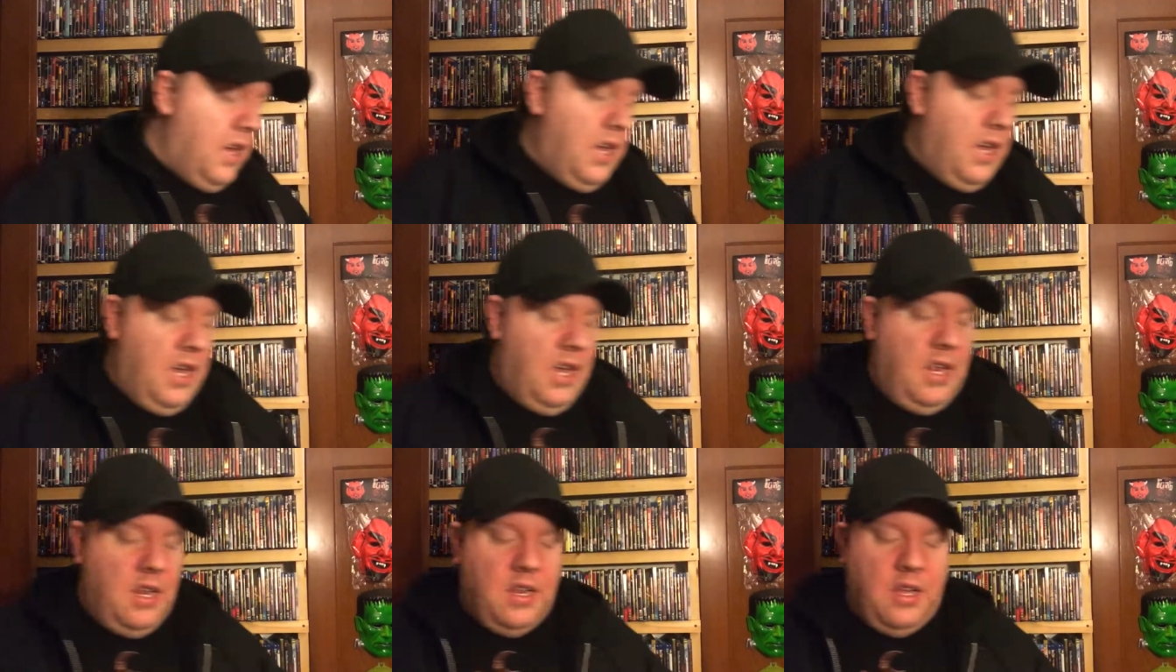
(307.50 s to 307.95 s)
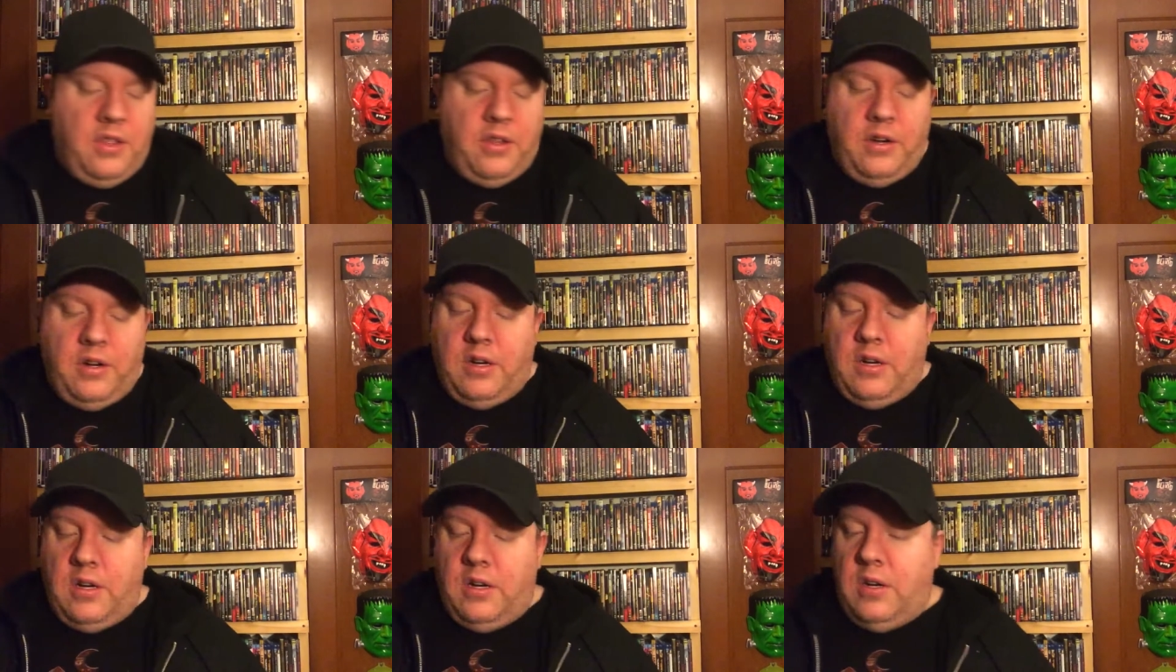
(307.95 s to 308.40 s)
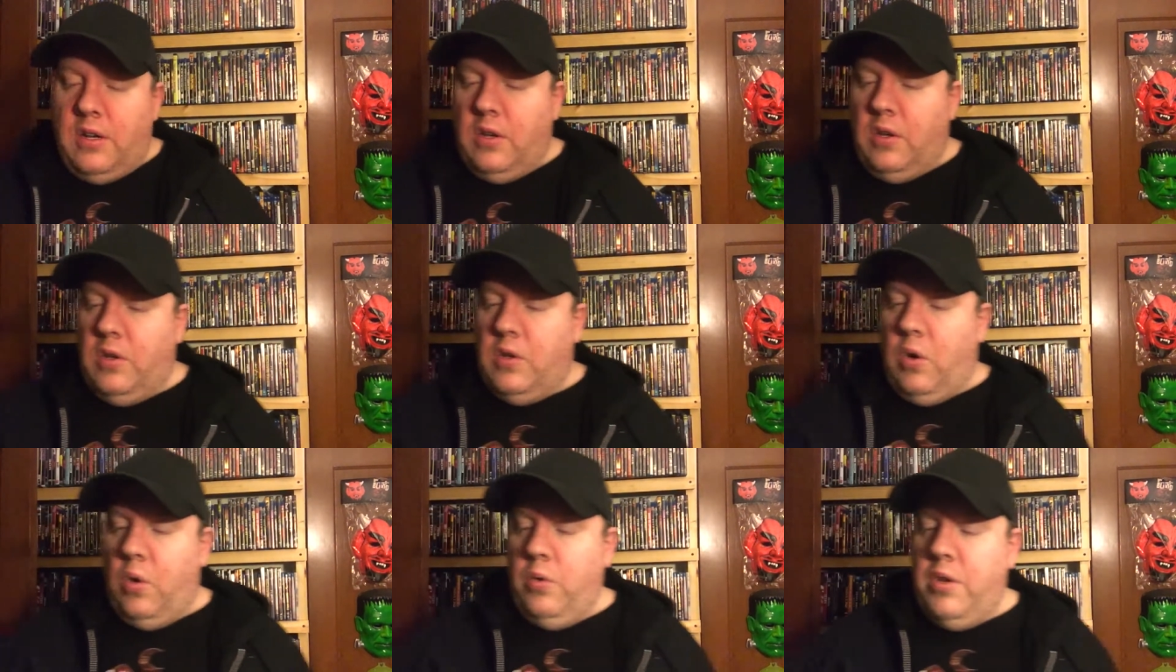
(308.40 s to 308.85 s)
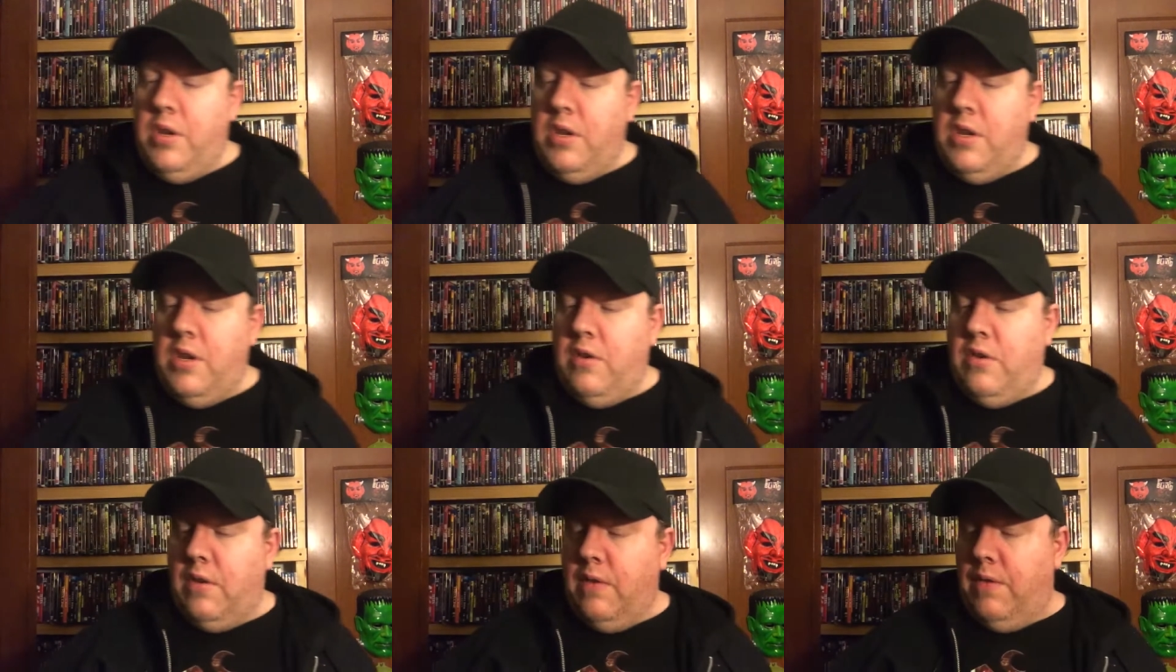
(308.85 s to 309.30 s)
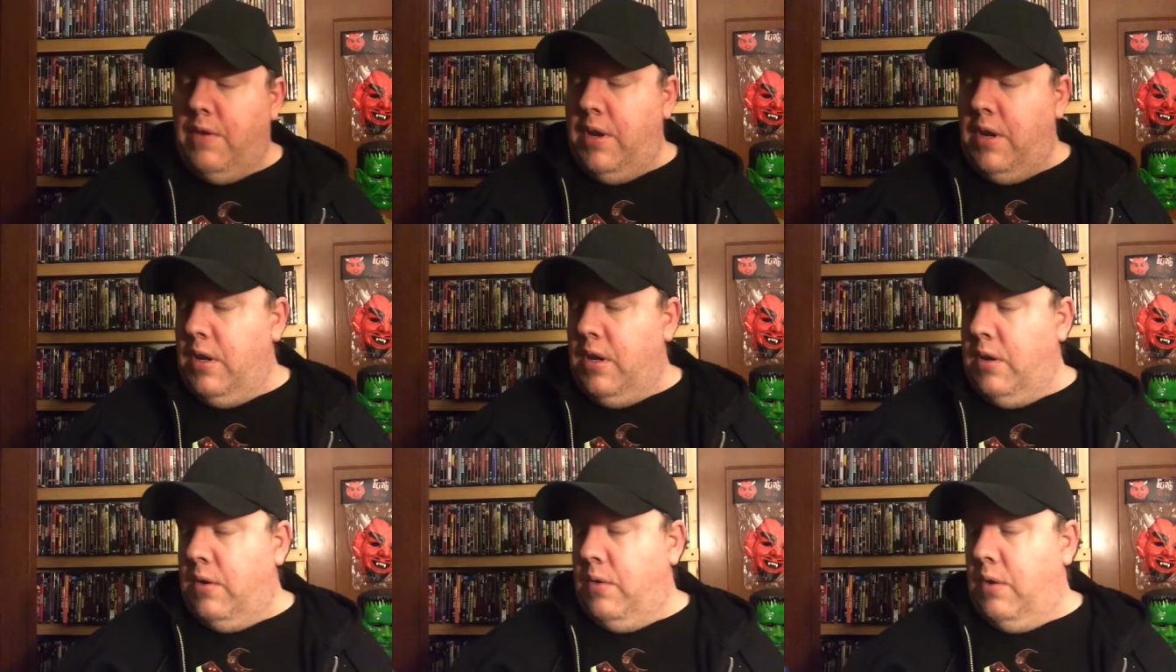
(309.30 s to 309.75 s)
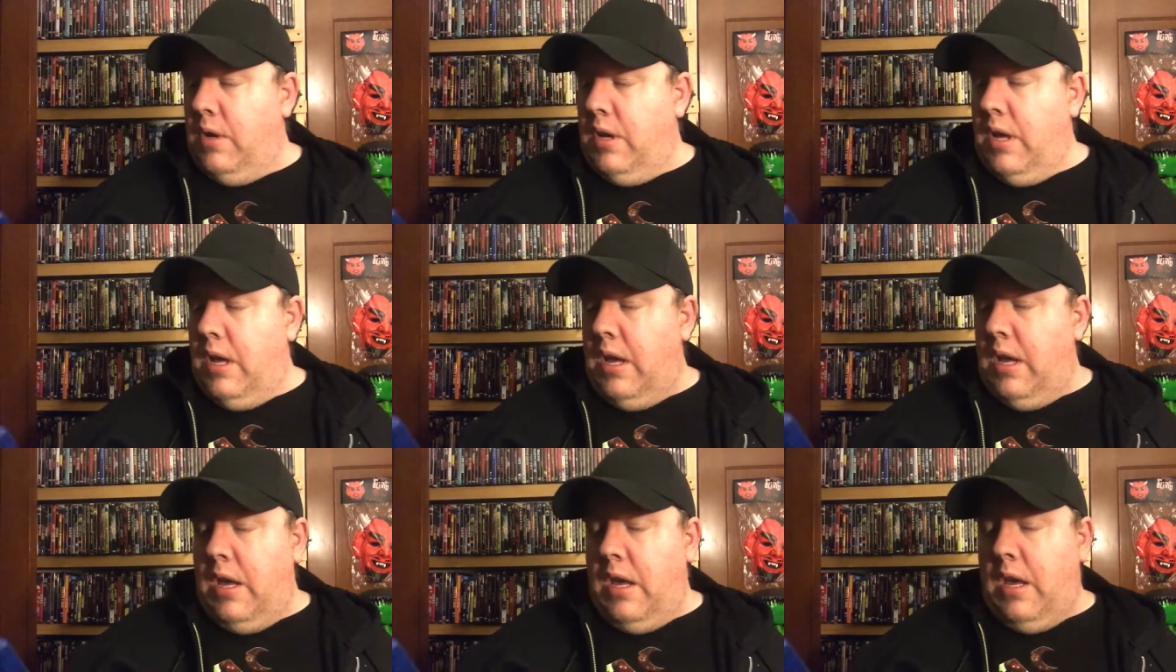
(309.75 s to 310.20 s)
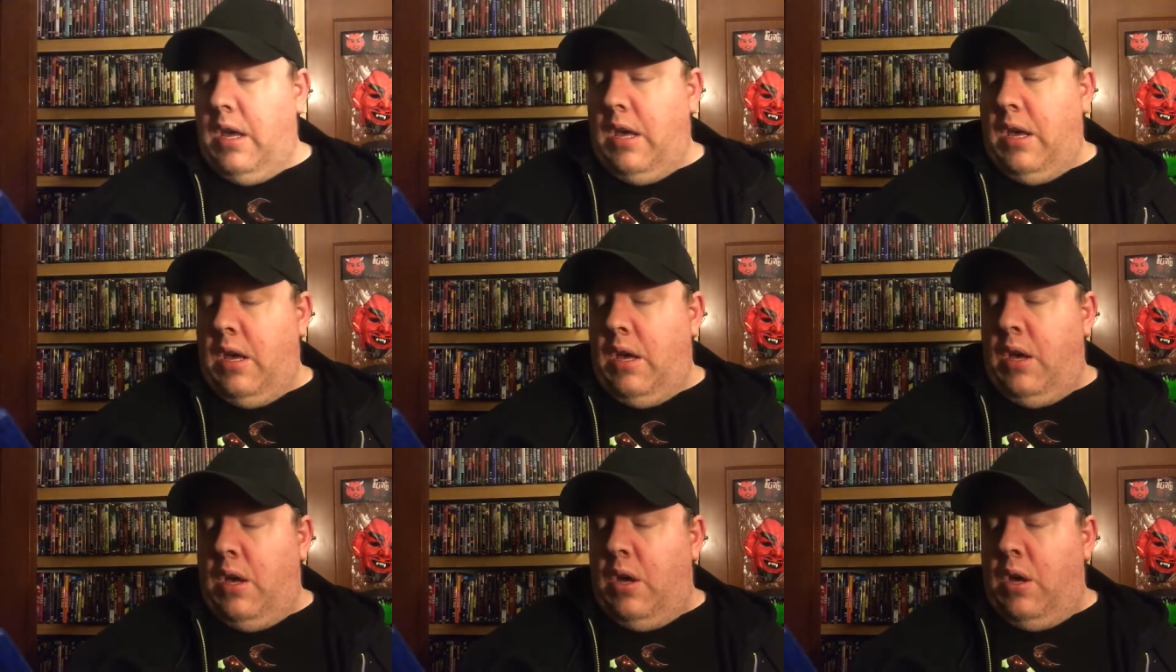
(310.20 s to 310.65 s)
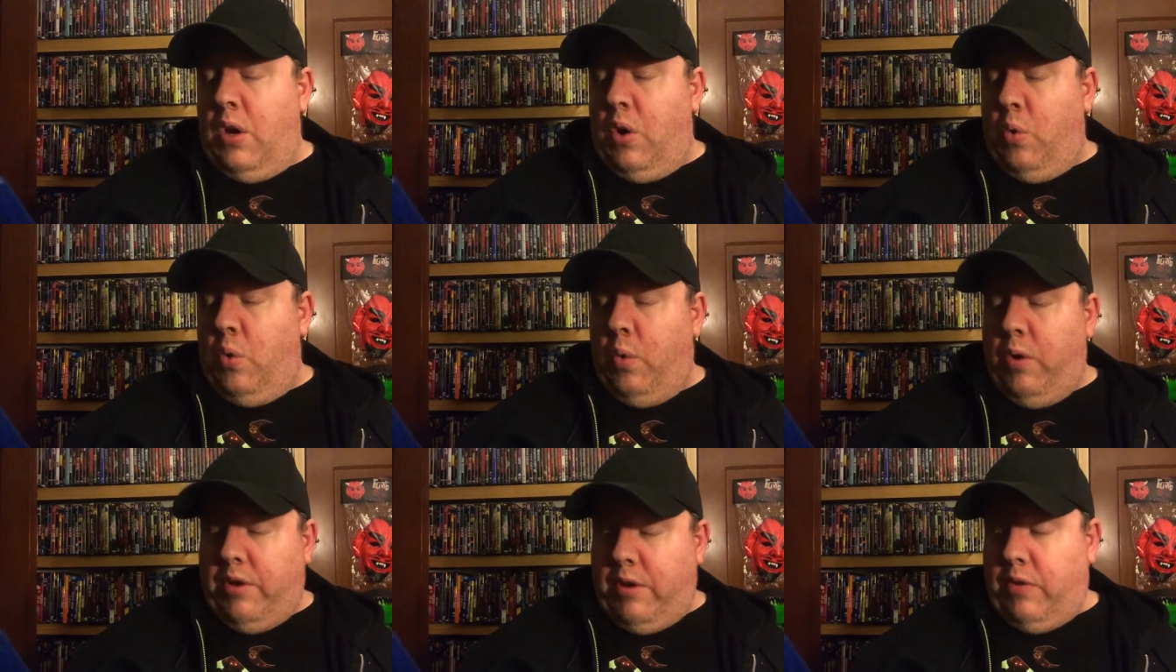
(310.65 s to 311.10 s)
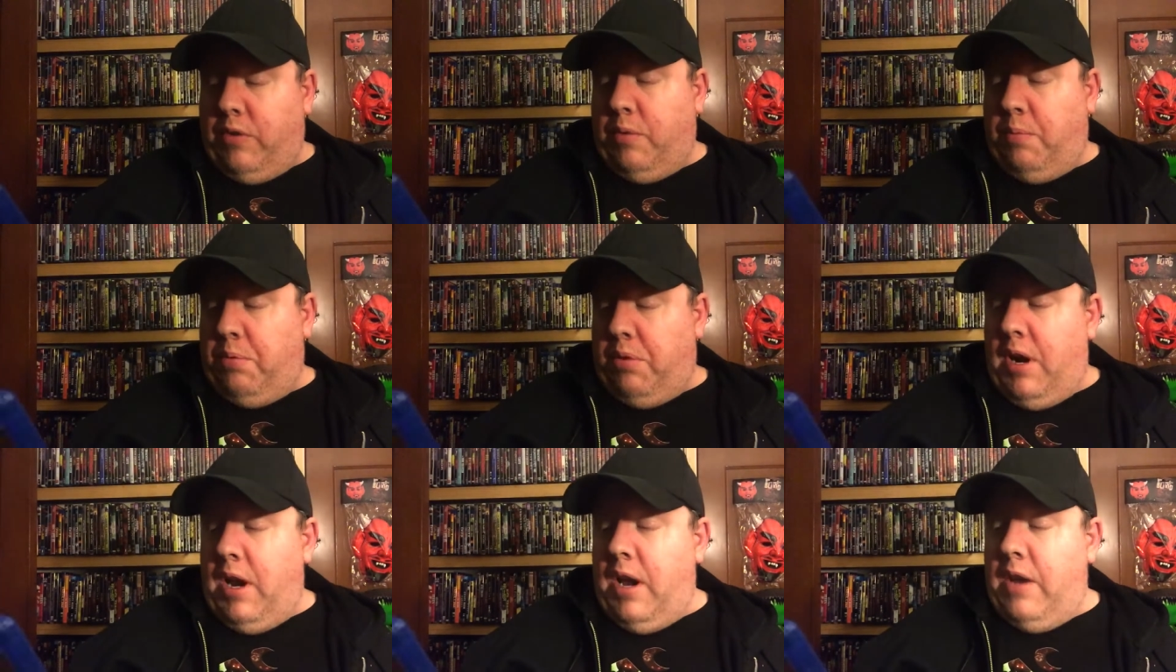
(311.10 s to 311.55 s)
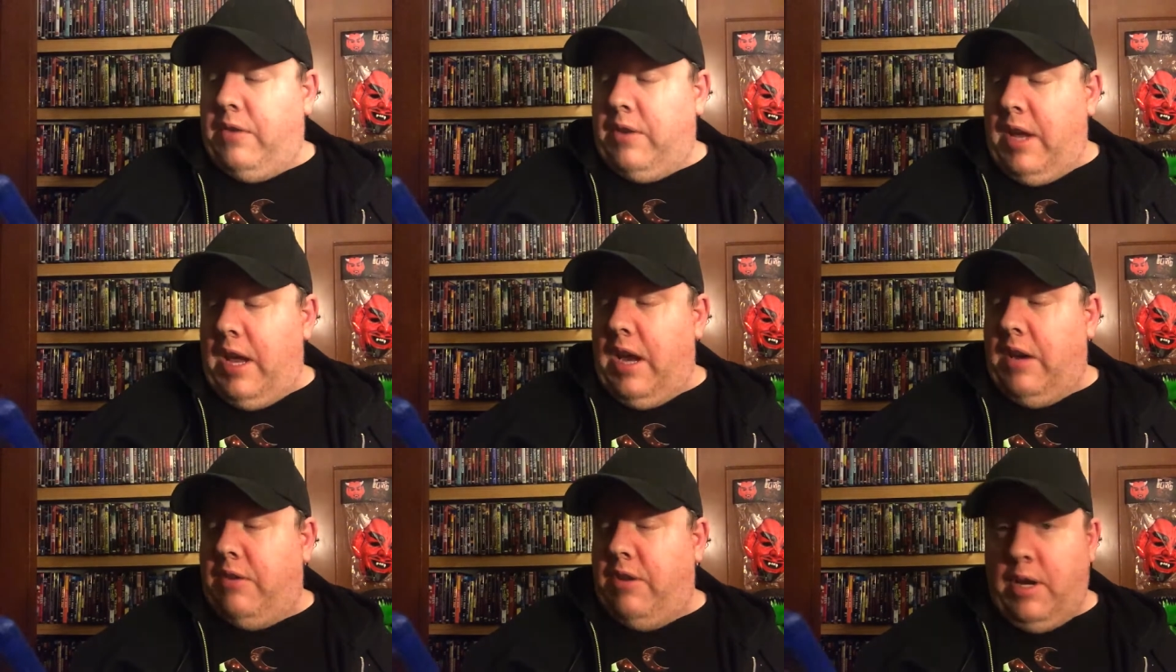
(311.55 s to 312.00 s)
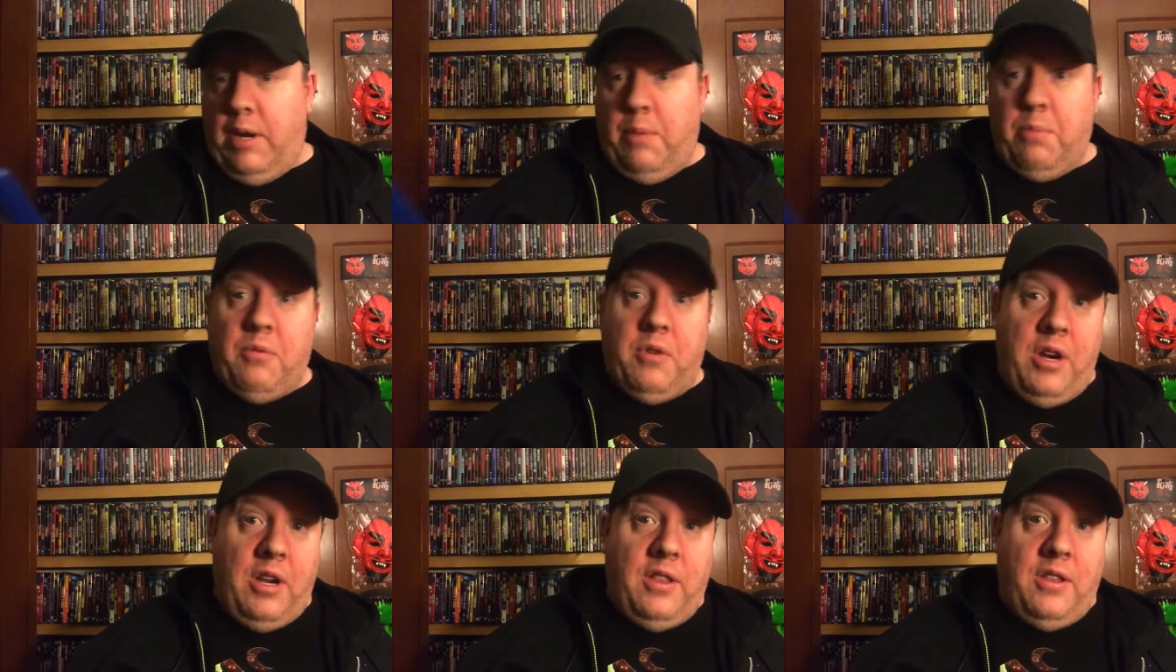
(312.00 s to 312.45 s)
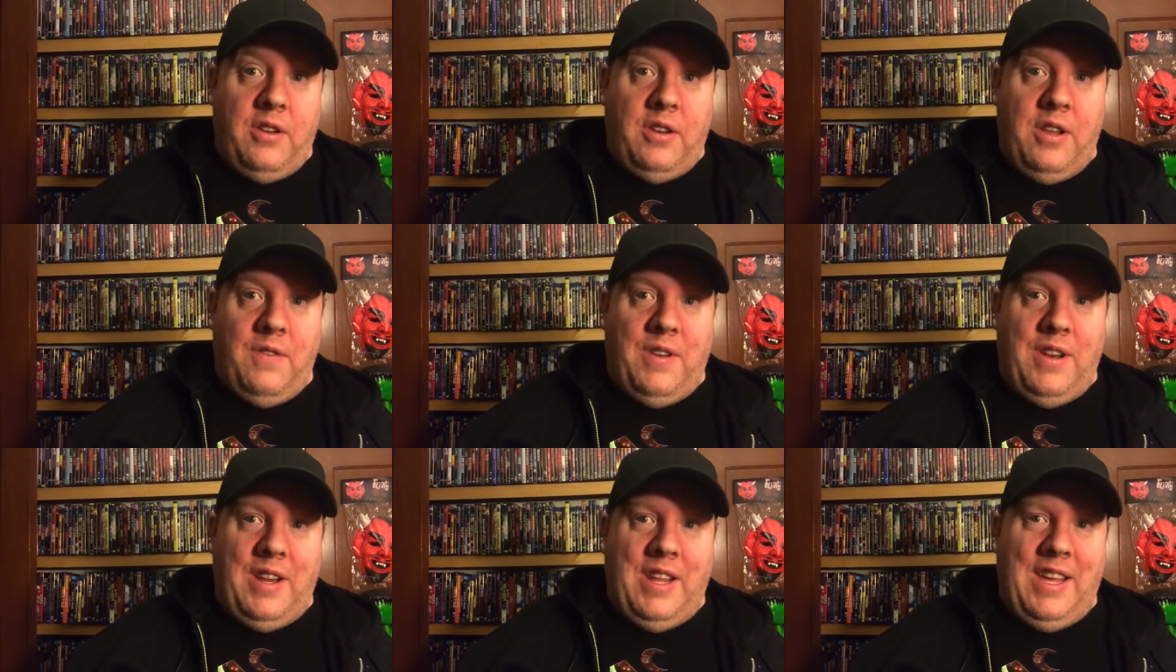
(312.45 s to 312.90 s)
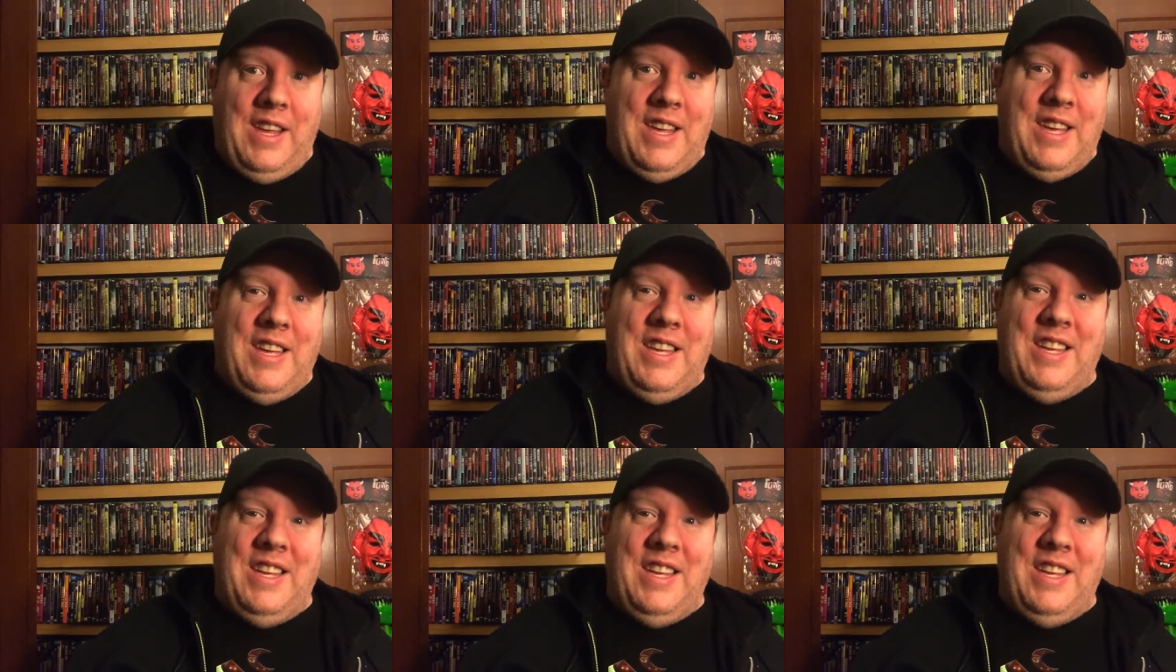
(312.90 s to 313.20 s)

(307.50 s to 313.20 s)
Another Golden Ninja video, which I was surprised I actually upgraded the DVD.